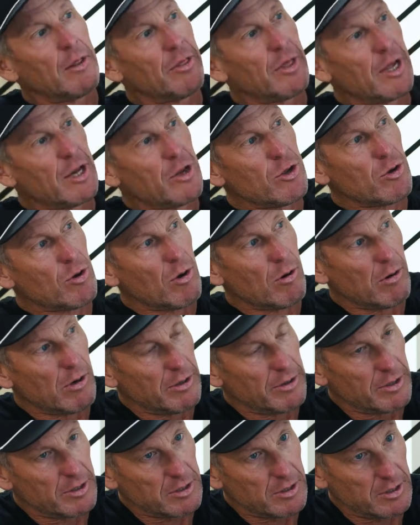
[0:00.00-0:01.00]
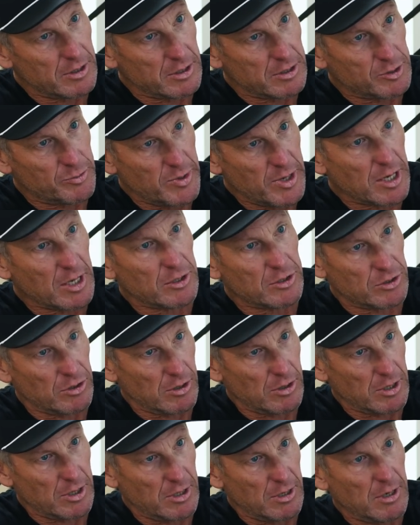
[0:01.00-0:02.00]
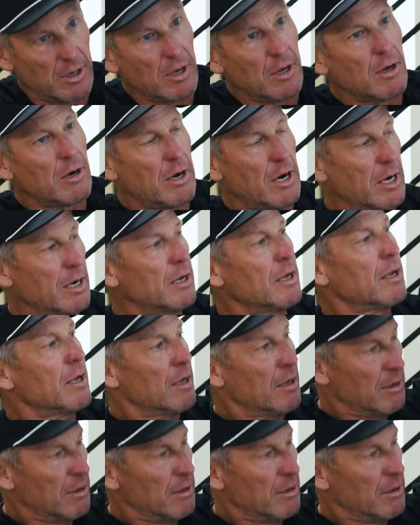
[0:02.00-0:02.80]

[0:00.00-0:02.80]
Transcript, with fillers: Then you go on the, the speaking circuit, right?